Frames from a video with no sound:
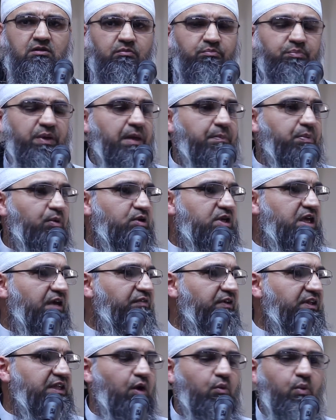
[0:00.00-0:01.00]
people
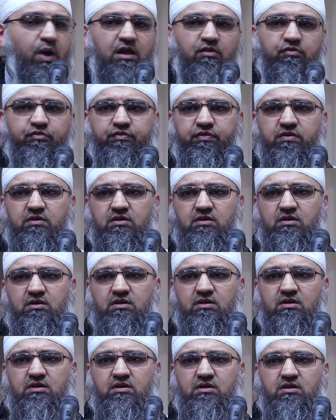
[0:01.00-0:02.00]
giving their wealth,
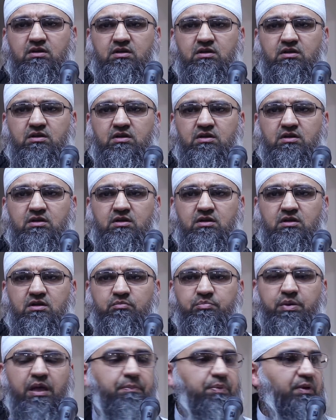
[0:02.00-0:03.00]

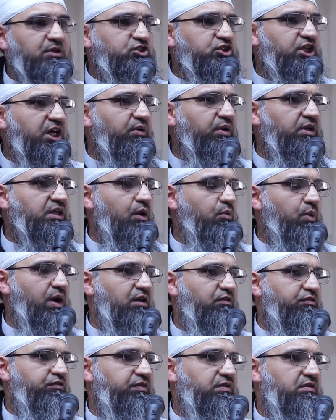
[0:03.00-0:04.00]
people sharing their
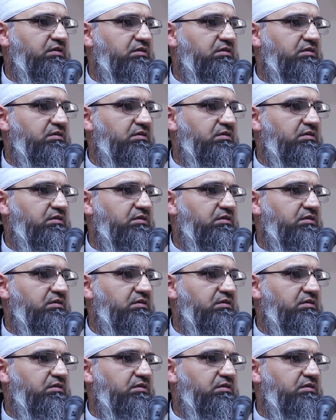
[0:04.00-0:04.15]
wealth.